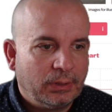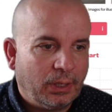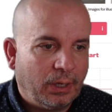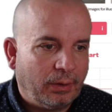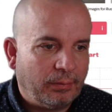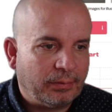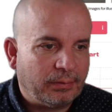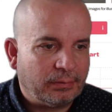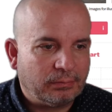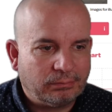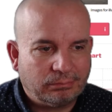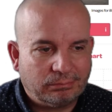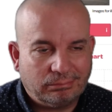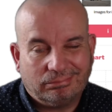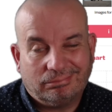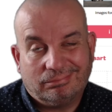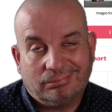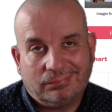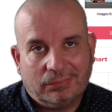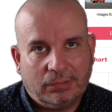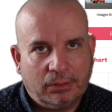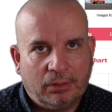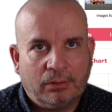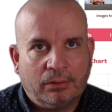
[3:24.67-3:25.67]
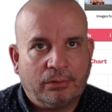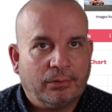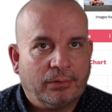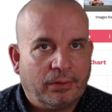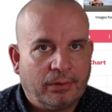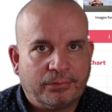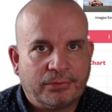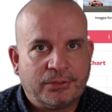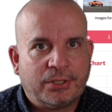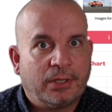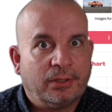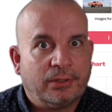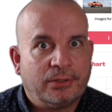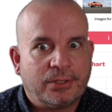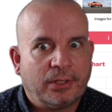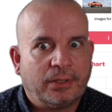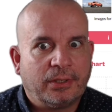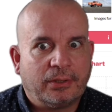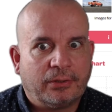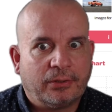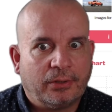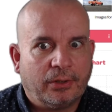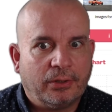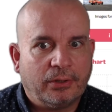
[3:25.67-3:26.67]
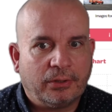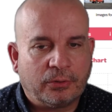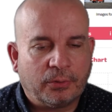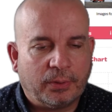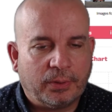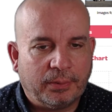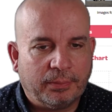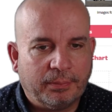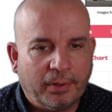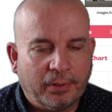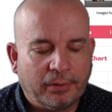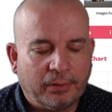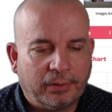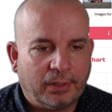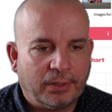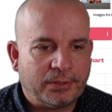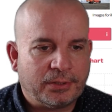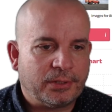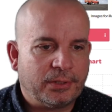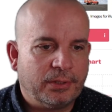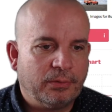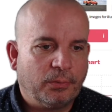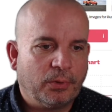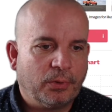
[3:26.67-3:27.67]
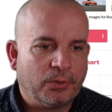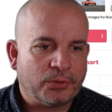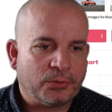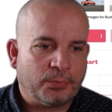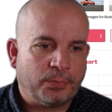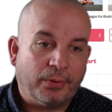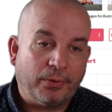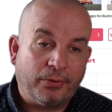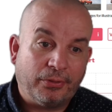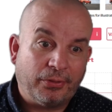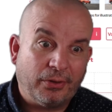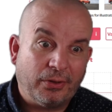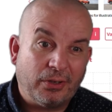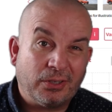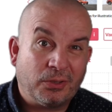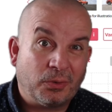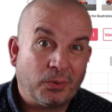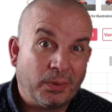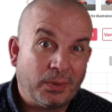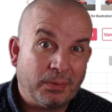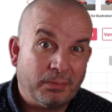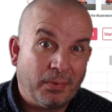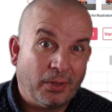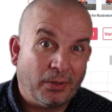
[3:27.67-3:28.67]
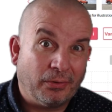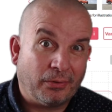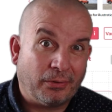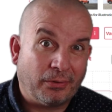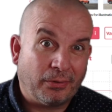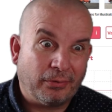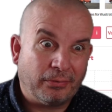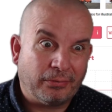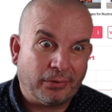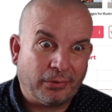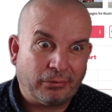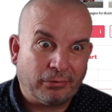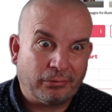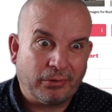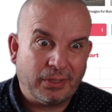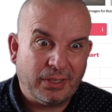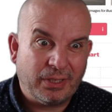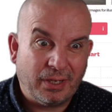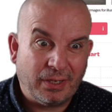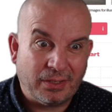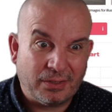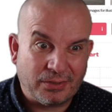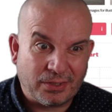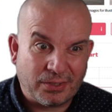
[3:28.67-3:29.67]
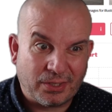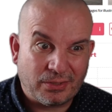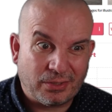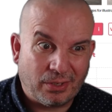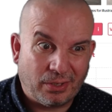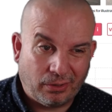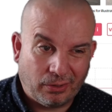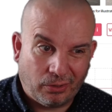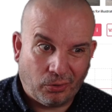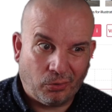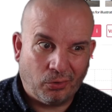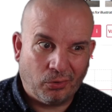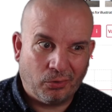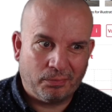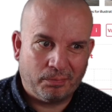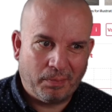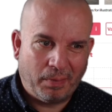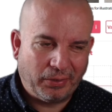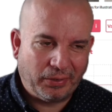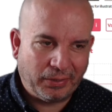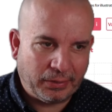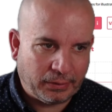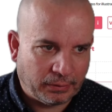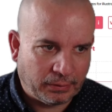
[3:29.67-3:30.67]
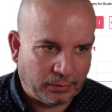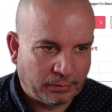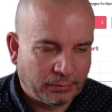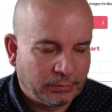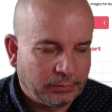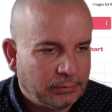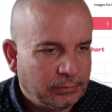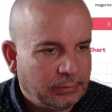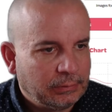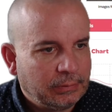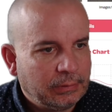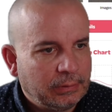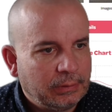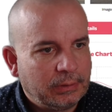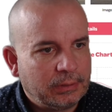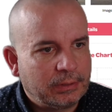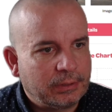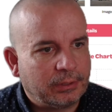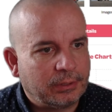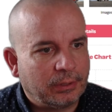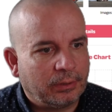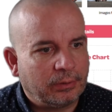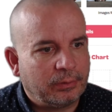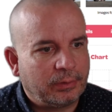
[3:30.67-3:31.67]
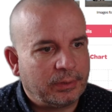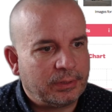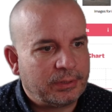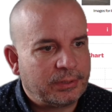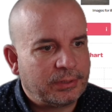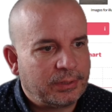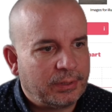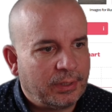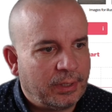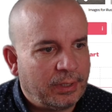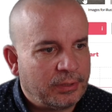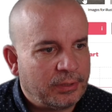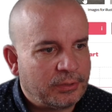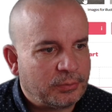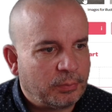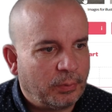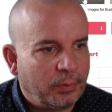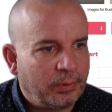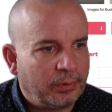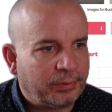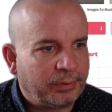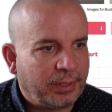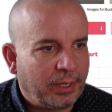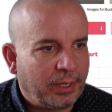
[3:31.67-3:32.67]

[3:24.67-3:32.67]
I mean, obviously it's only £30 a month less than it was, but £30 a month over 3 years is a lot of money. So it's worth